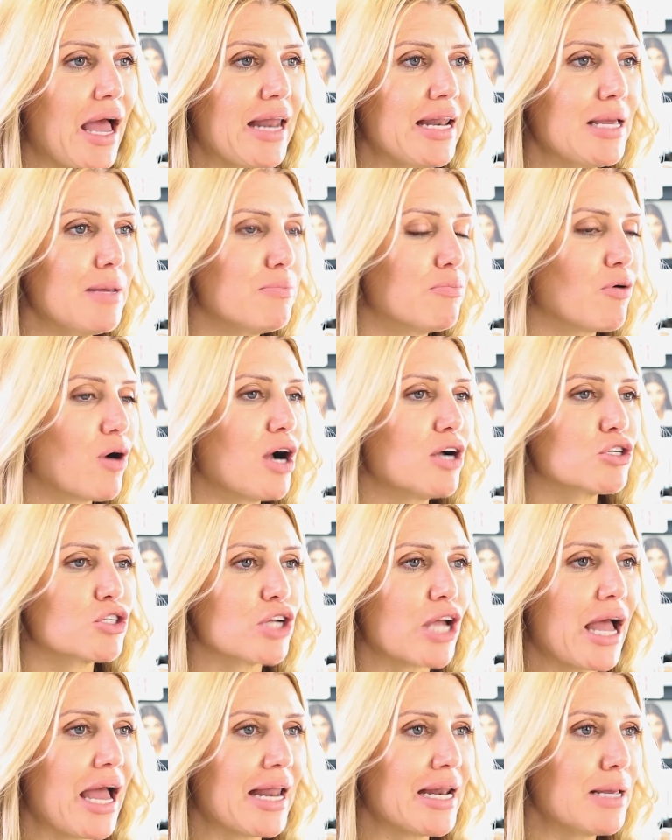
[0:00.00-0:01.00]
any
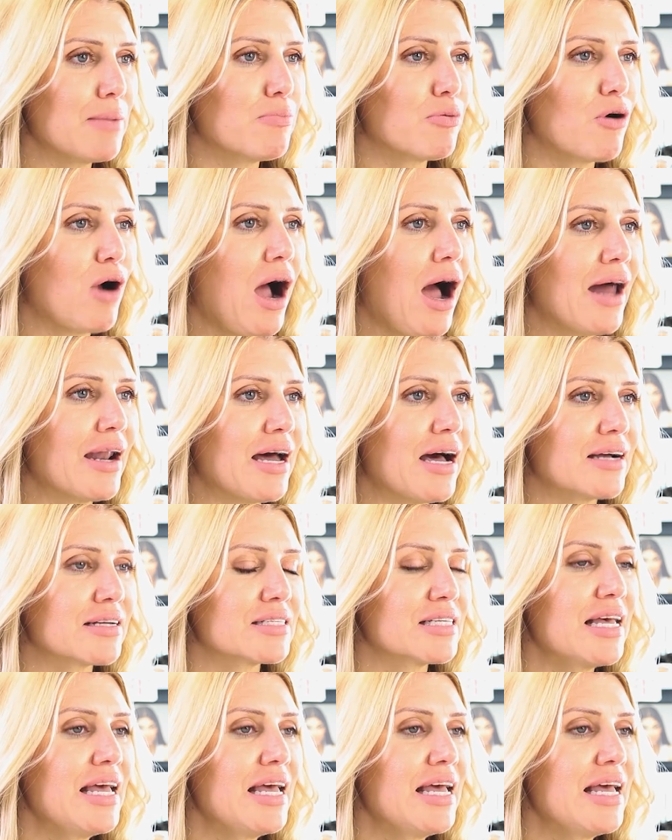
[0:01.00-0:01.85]
product,